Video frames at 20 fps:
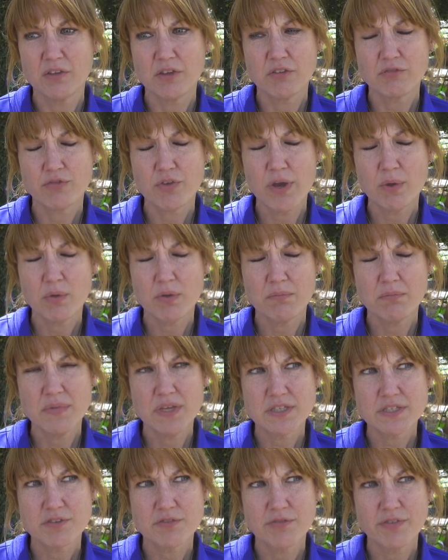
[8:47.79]
fragrant
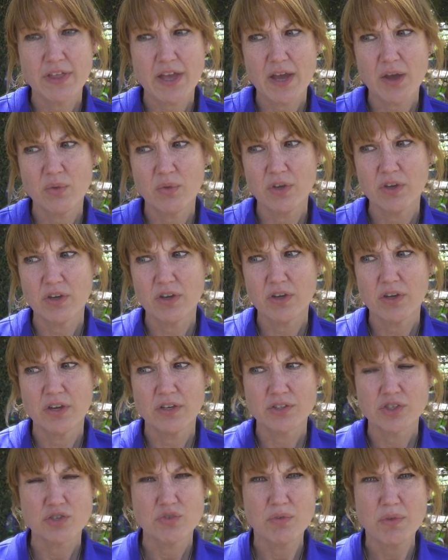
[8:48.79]
mist flower,
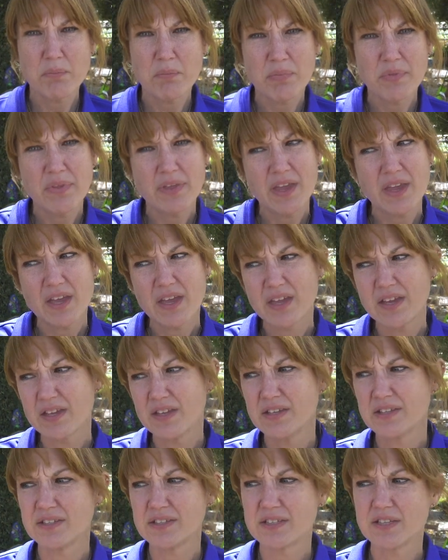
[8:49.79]
shrimp
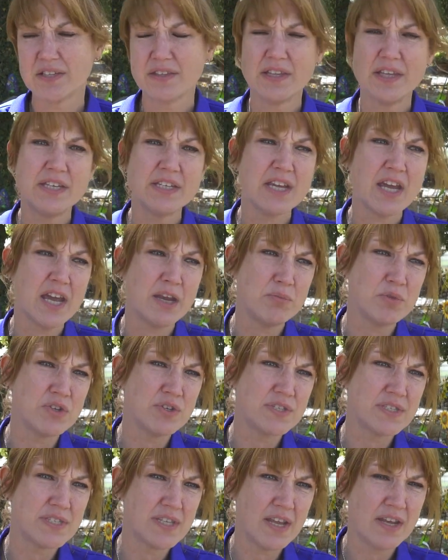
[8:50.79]
plant,
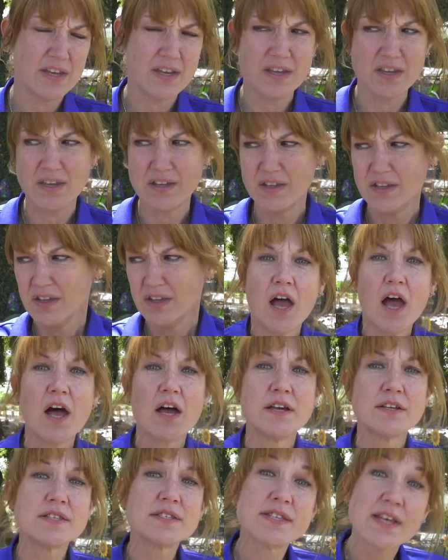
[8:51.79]
Lindheimer senna.
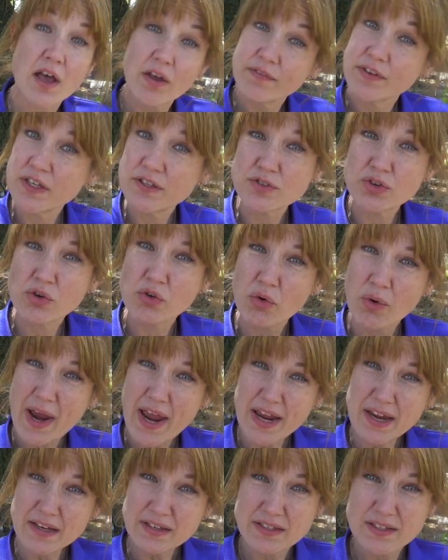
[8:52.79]
Uh, salvias are
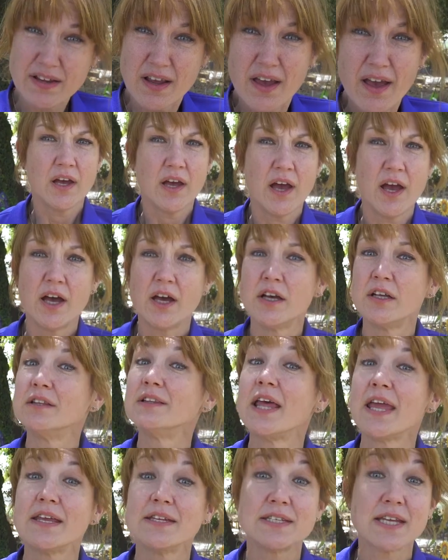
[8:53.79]
great. Uh,
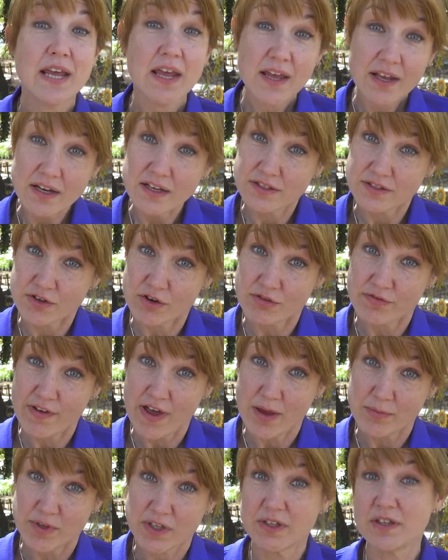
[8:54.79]
lantanas are
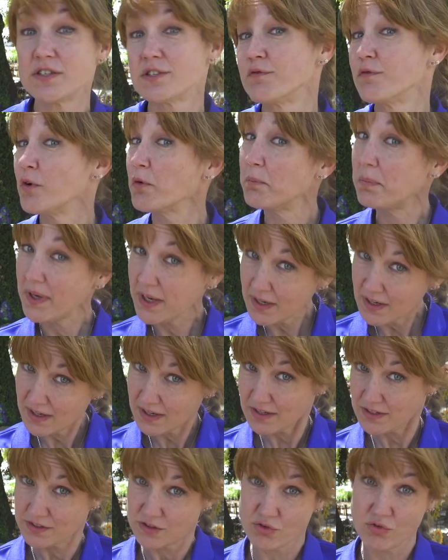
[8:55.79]
fabulous.
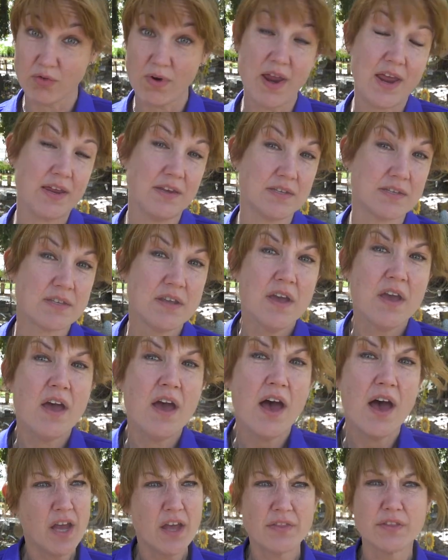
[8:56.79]
Verbena is great.
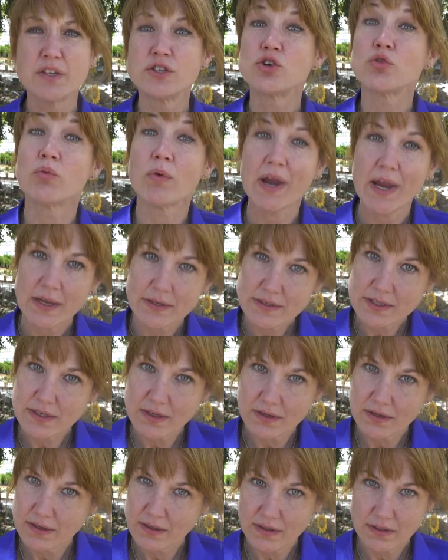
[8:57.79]
The
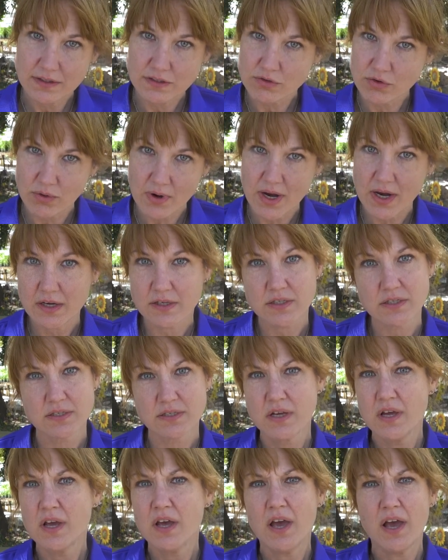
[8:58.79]
Duranta is
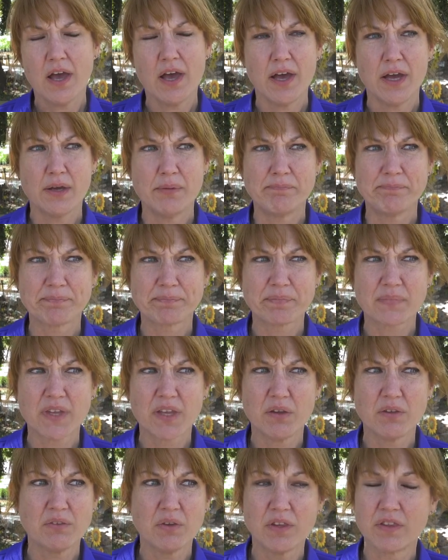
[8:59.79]
great. Um,
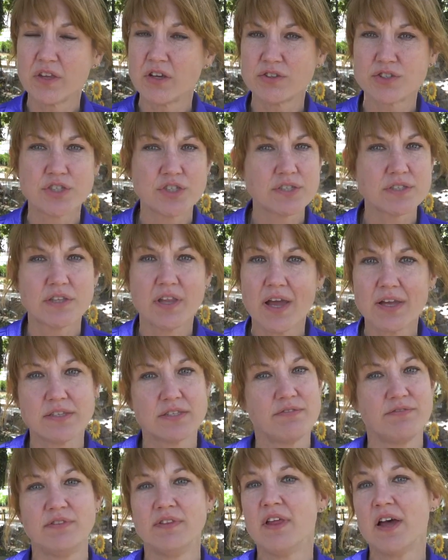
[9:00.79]
there's just
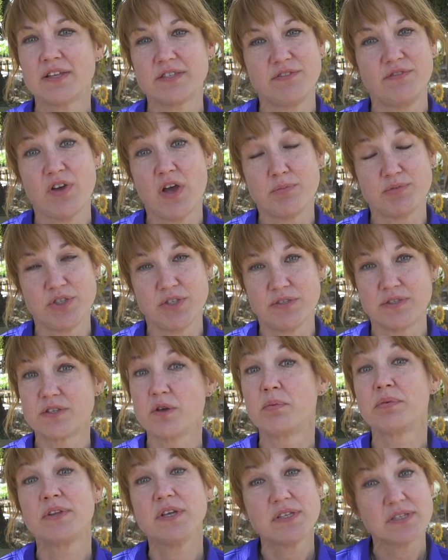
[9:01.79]
lots of lots of options.
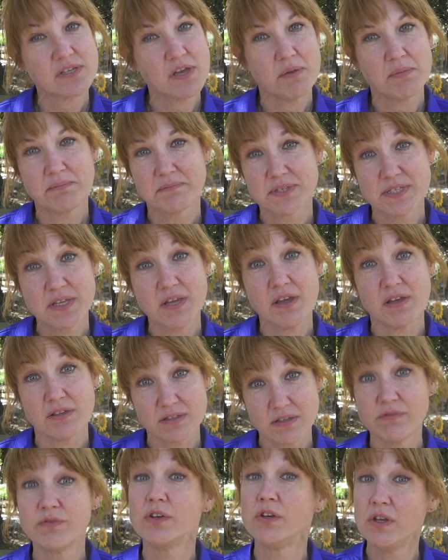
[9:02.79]
So please come see
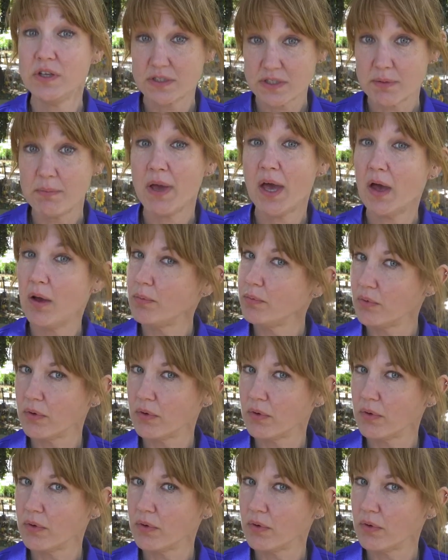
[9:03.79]
us if you need some help.